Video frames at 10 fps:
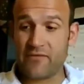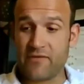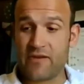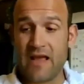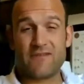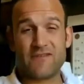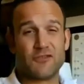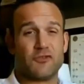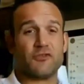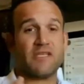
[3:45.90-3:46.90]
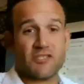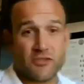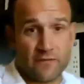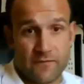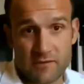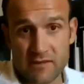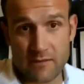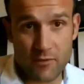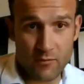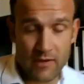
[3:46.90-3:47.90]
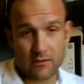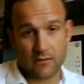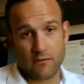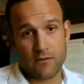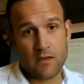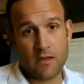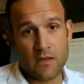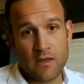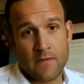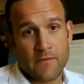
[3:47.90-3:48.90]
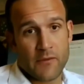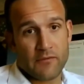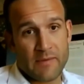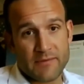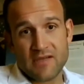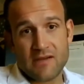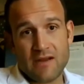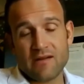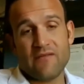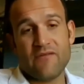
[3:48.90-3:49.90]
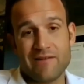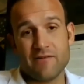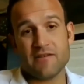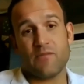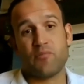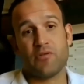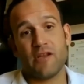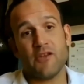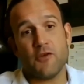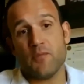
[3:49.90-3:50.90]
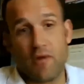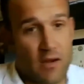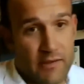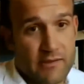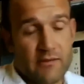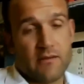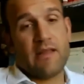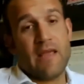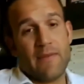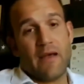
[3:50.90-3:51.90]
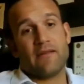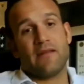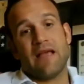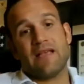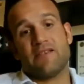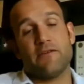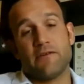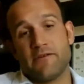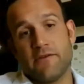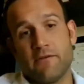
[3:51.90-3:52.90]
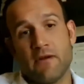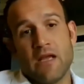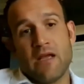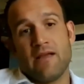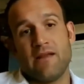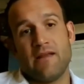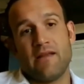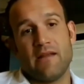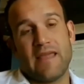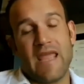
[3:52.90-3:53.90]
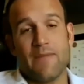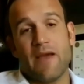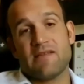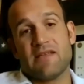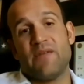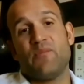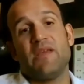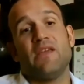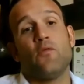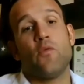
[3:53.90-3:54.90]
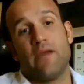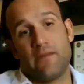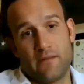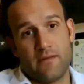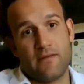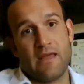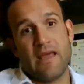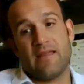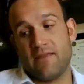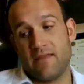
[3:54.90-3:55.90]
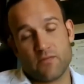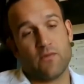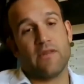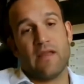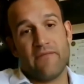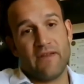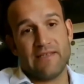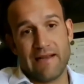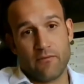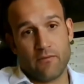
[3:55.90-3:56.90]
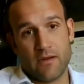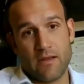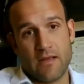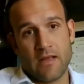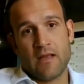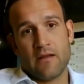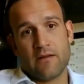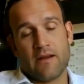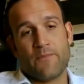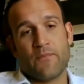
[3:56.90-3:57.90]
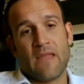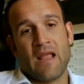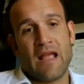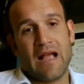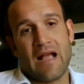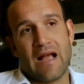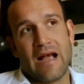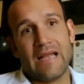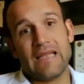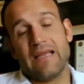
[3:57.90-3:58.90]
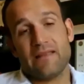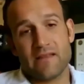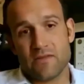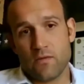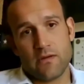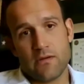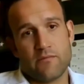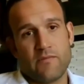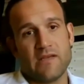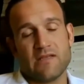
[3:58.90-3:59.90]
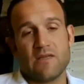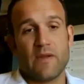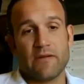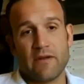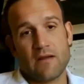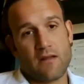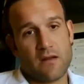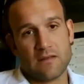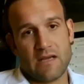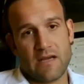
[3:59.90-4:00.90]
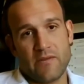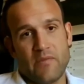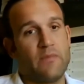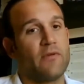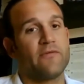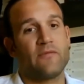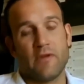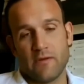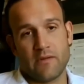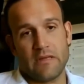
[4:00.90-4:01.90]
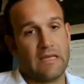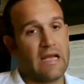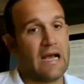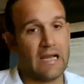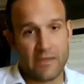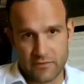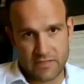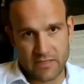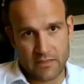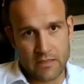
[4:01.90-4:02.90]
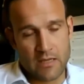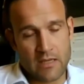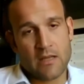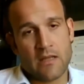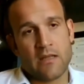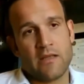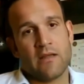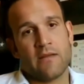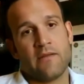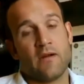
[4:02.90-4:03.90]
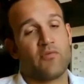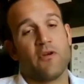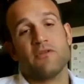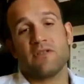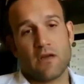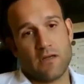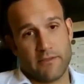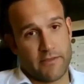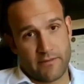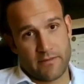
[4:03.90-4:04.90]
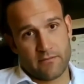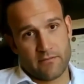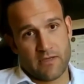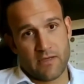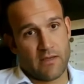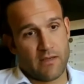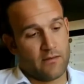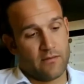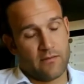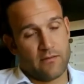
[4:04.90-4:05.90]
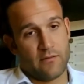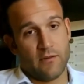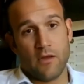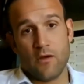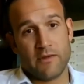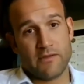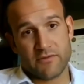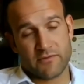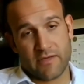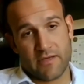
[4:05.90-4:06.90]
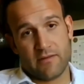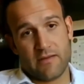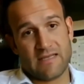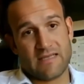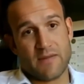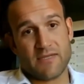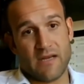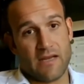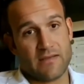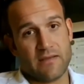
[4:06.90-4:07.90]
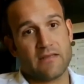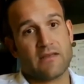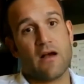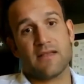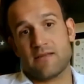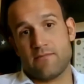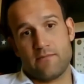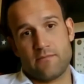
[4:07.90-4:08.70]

3.5 is your traditional first-time home buyer loan. The 3% down conventional is a pretty new product. Came out in the last year or two, and it came out to compete with this one, the FHA one, right? I like this one because it's around a long time. People are familiar with it. I used it. There are pros and cons to it. Again, low interest rate, it's subsidized. That's awesome.